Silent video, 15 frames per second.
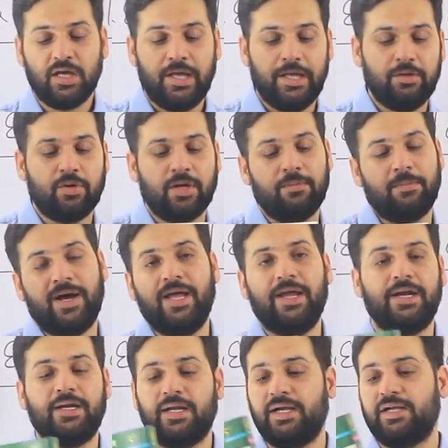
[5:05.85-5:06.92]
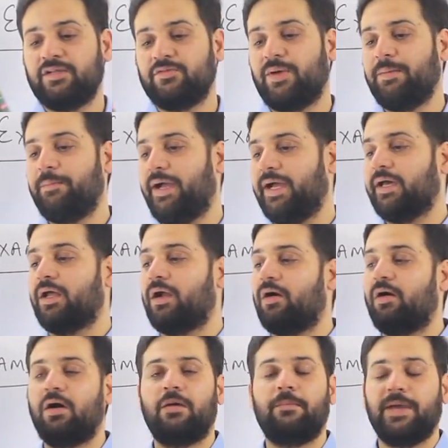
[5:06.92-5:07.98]
You can buy it. It is by
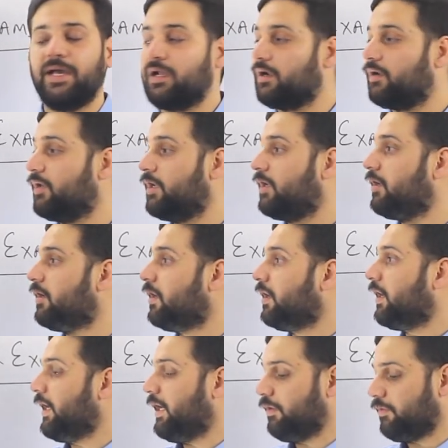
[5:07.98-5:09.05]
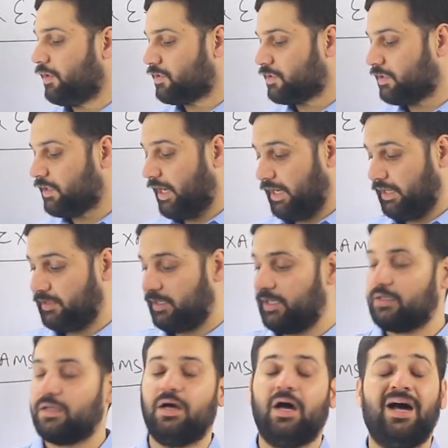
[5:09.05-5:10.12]
McGraw Hill Education, and
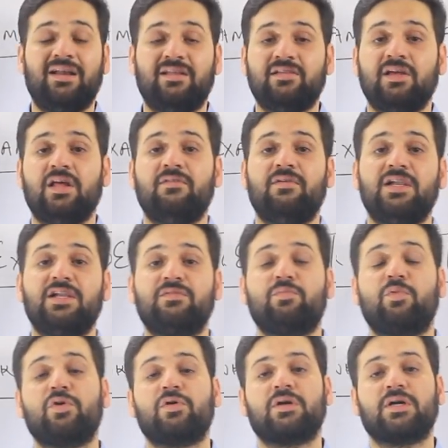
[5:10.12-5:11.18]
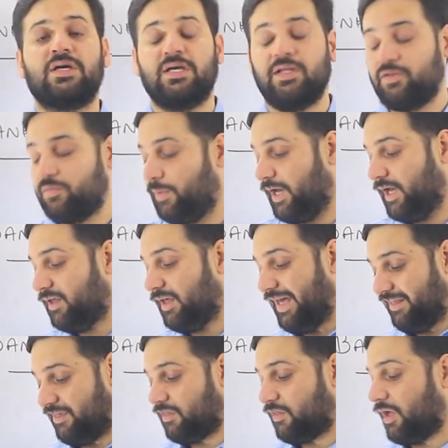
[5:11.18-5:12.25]
that R.S. Aggarwal's book is by
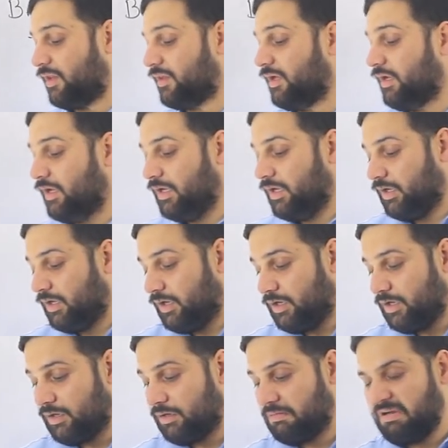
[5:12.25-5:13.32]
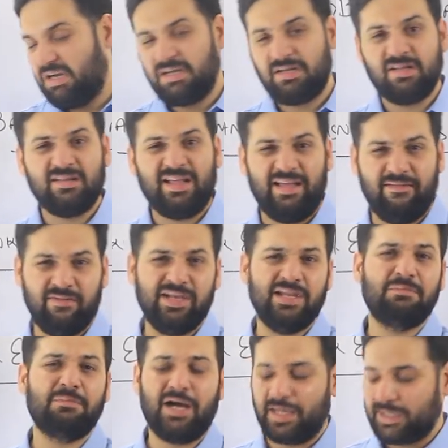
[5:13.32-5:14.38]
S Chan. It is
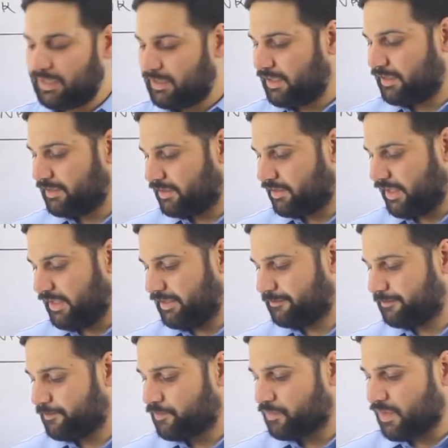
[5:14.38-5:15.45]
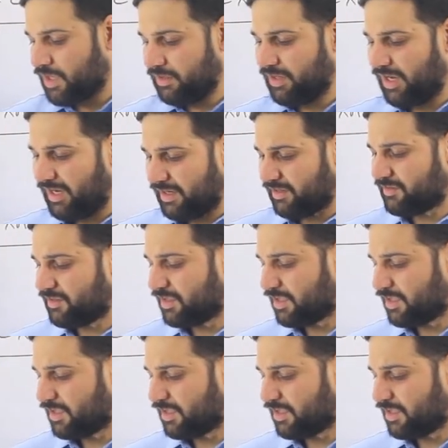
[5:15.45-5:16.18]
heavily marketed, right? The R.S.